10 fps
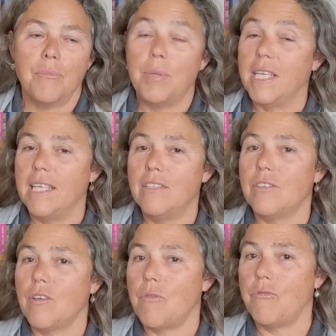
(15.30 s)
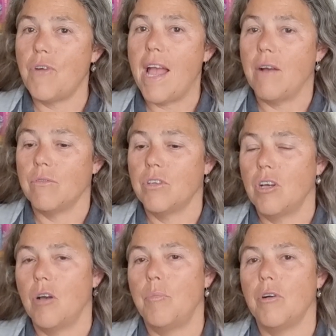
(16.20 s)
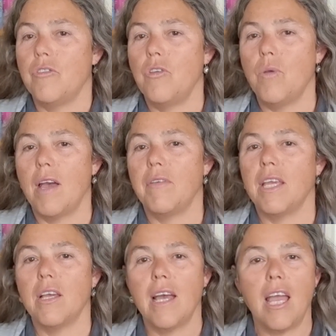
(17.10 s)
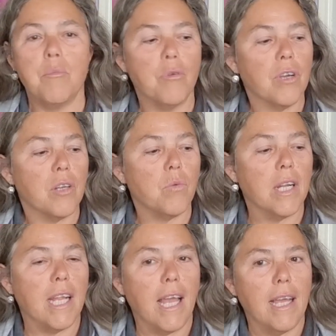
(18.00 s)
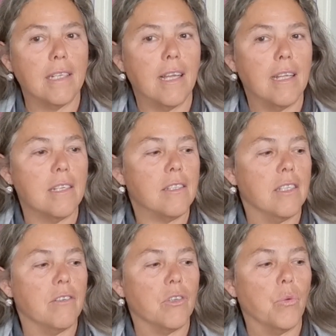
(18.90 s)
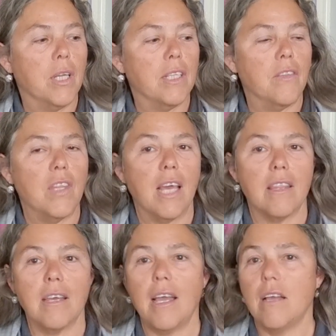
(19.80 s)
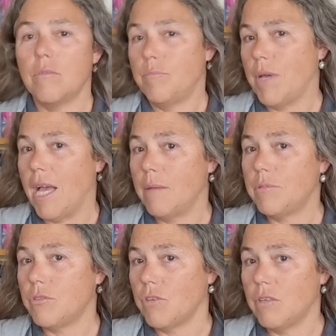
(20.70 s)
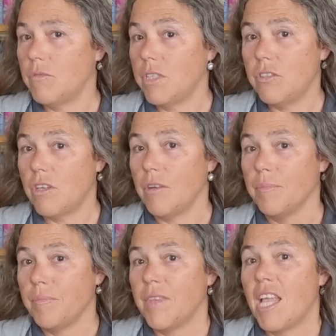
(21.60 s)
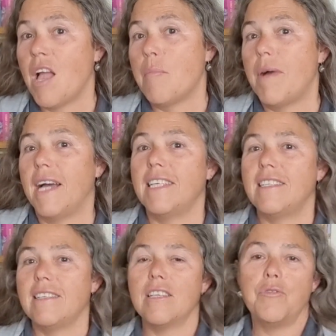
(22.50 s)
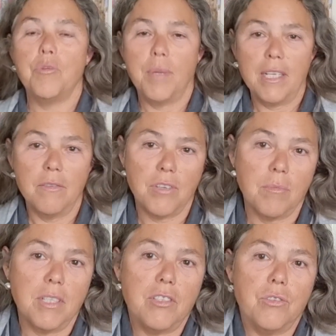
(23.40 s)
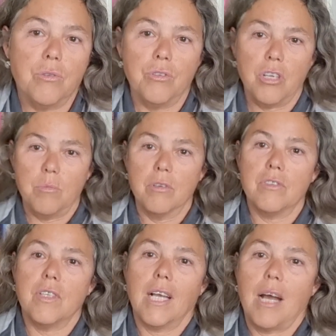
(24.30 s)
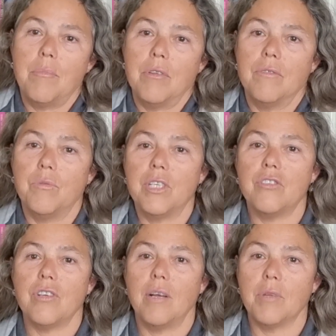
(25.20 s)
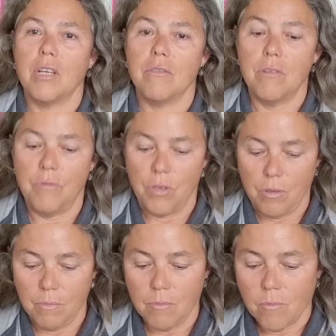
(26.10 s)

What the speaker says: Police frown upon you having a book in one hand and a steering wheel in the other, and perhaps rightfully so. But it does give you plenty of time to listen to audiobooks, a couple of which I'm going to review.